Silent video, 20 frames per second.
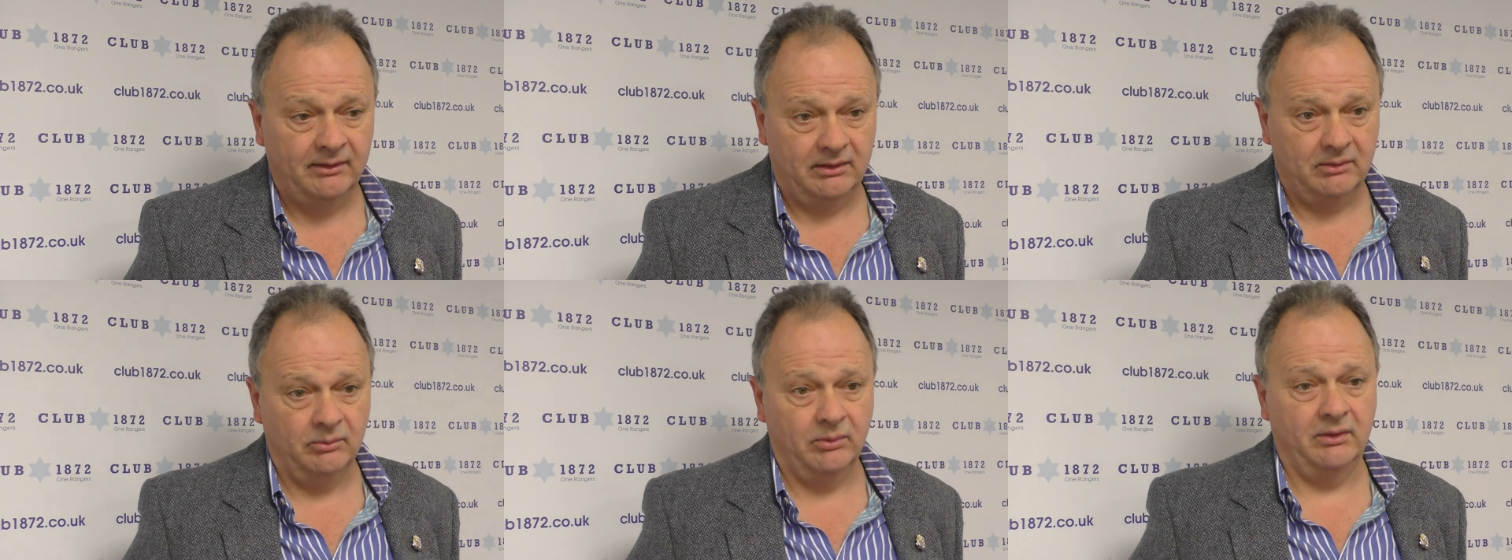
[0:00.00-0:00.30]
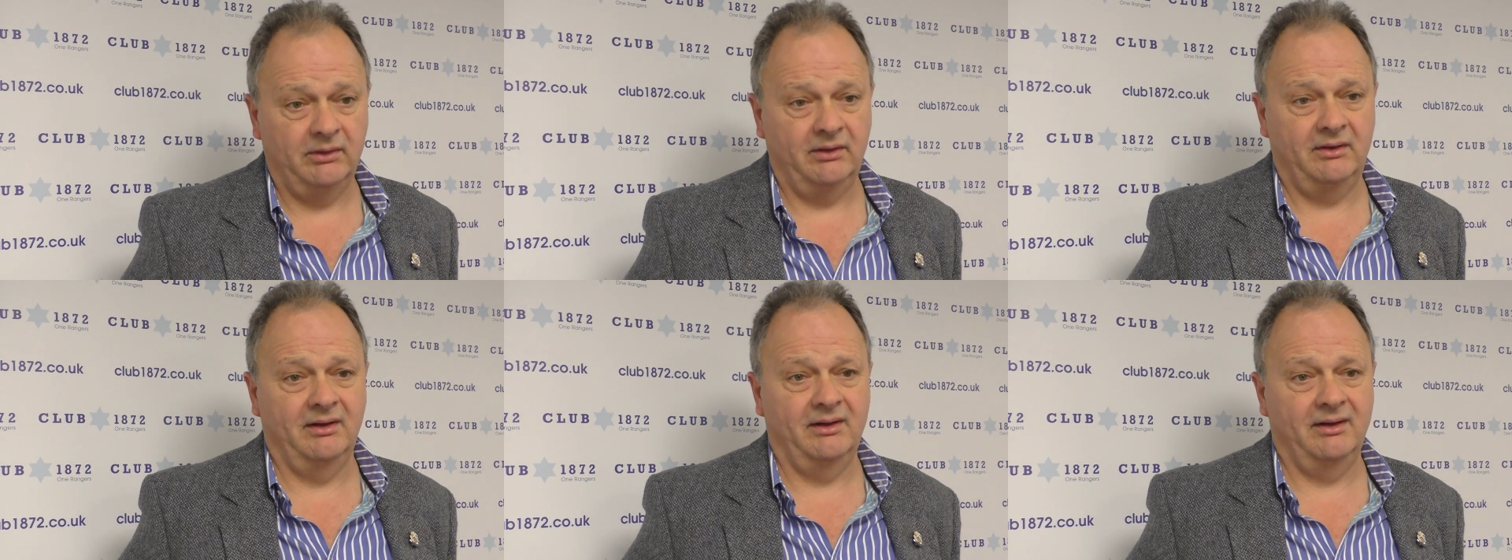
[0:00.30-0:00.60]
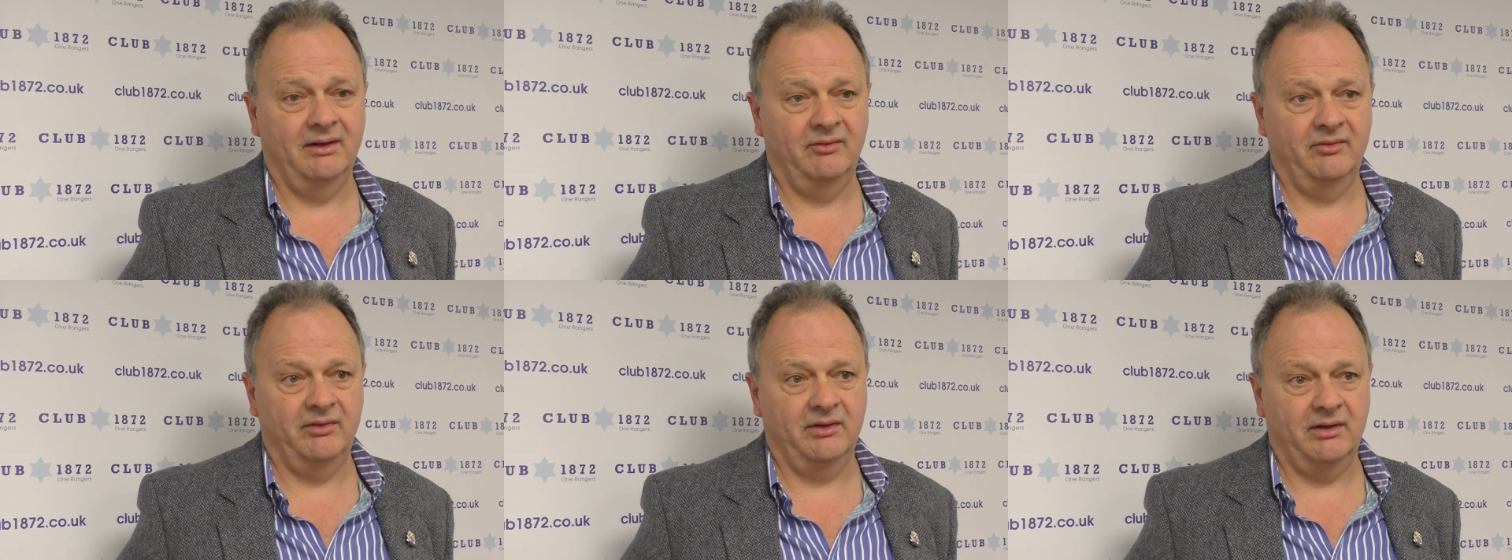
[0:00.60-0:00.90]
to want to
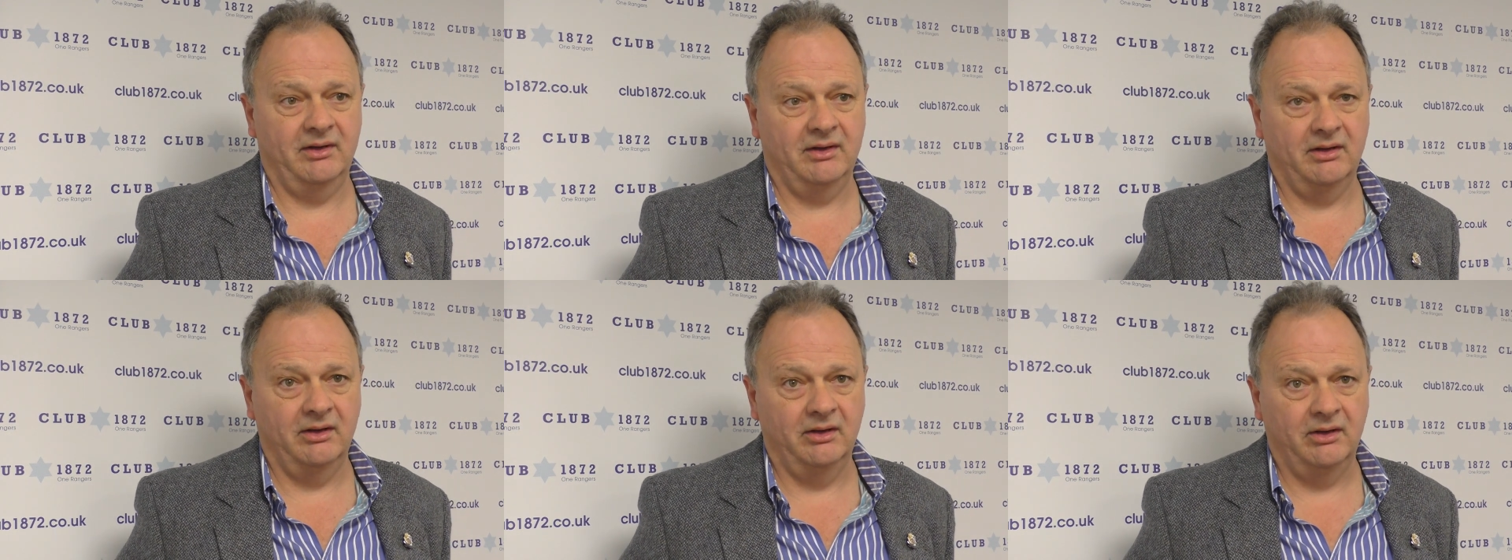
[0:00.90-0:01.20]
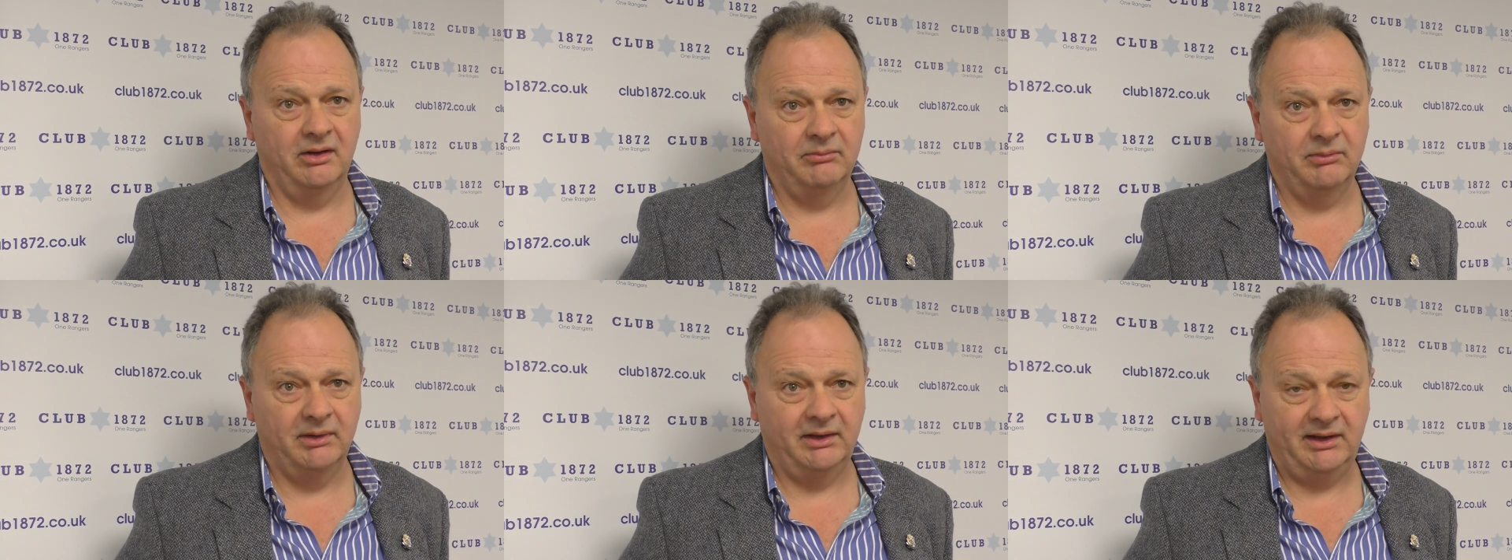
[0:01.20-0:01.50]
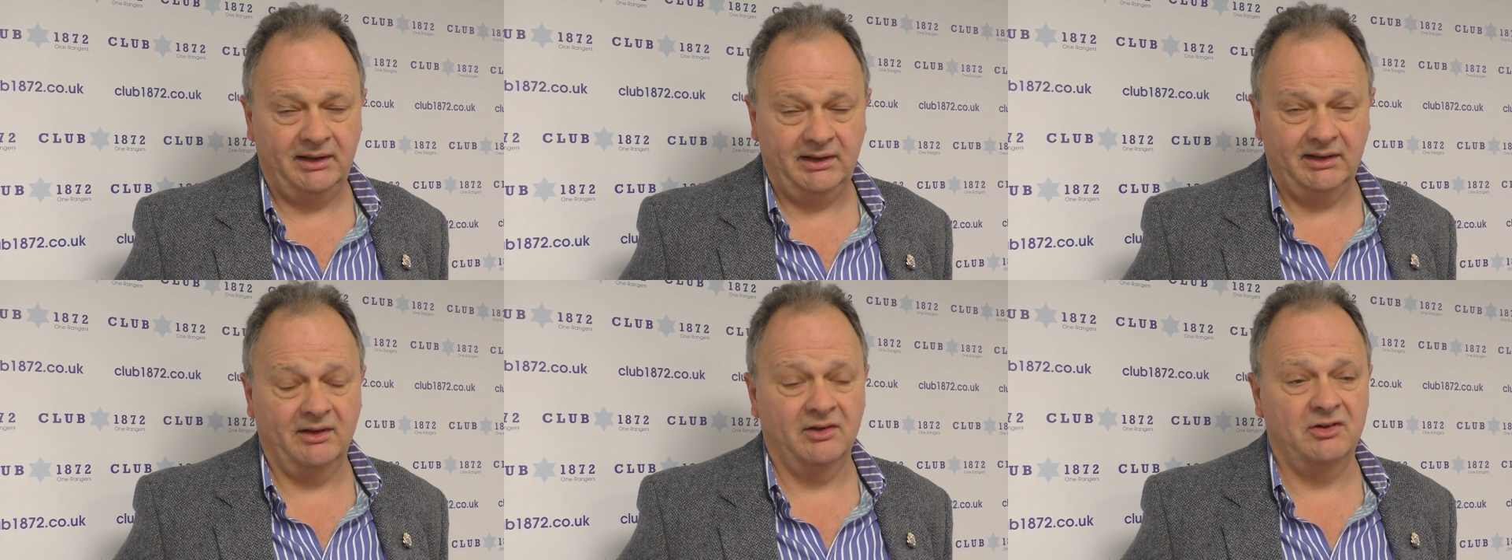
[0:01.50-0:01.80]
give our
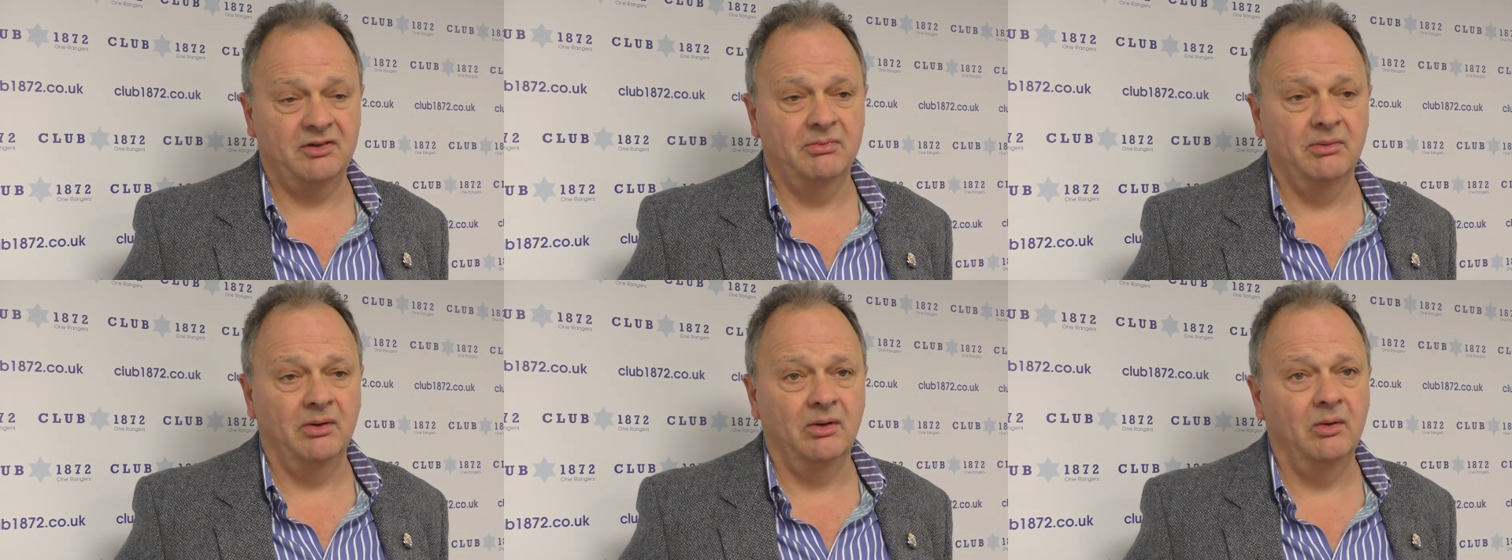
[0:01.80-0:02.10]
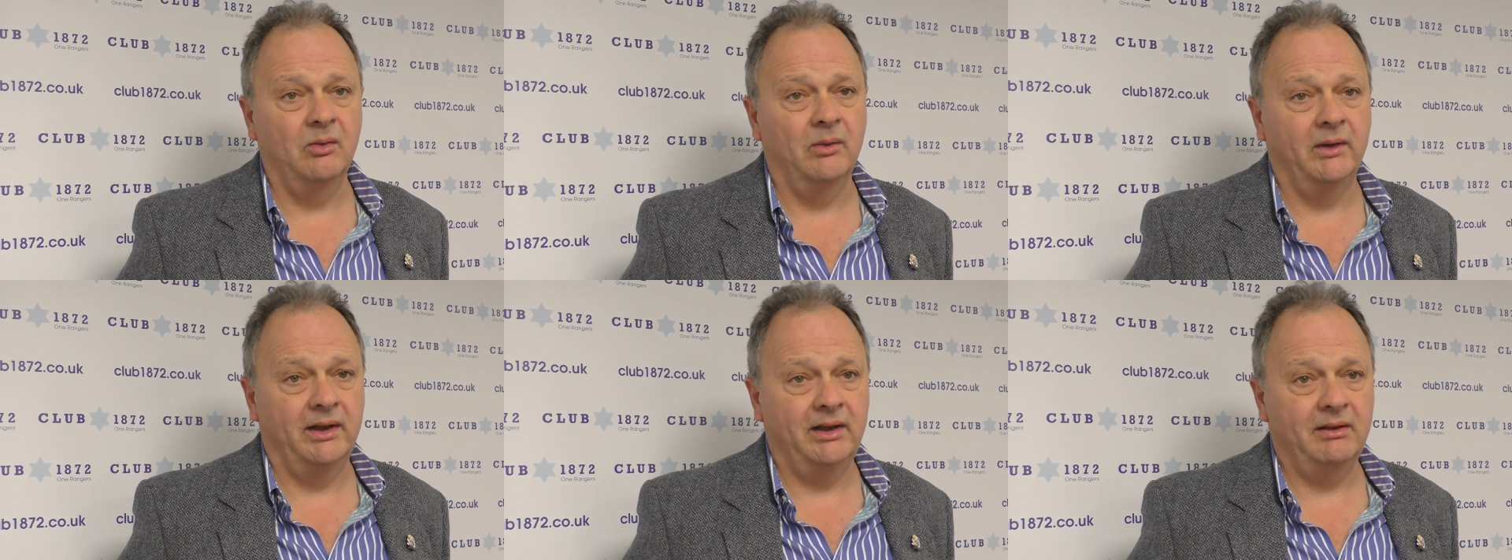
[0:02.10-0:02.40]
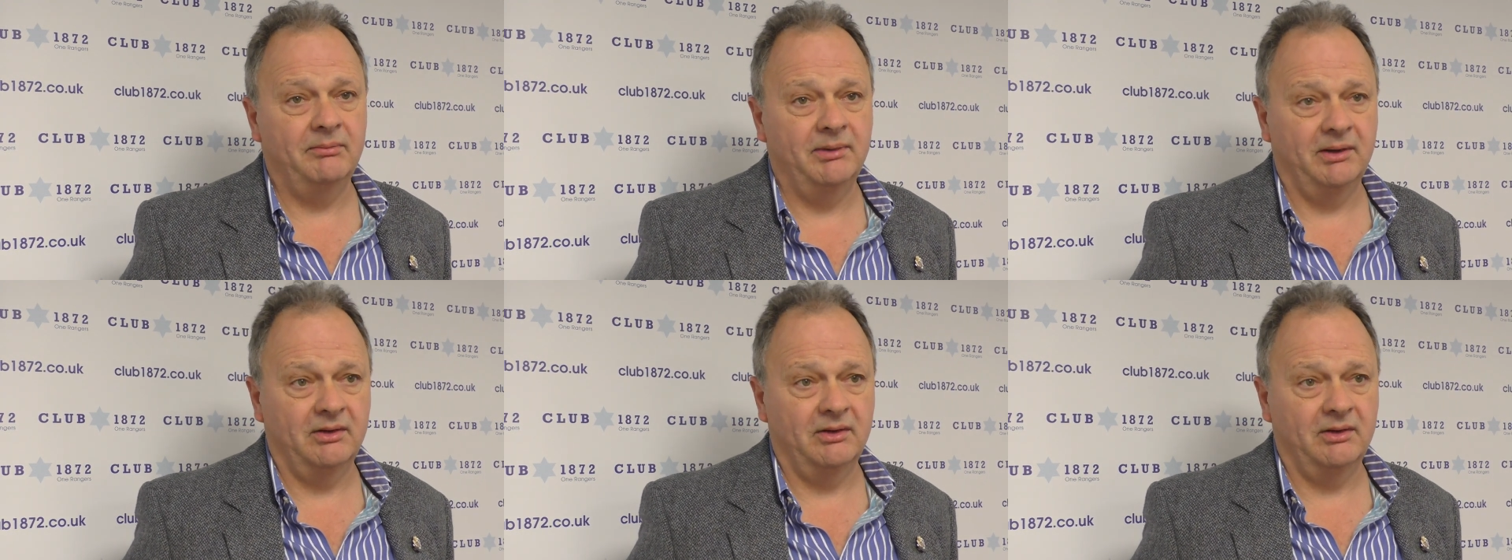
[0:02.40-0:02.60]
money in a small way,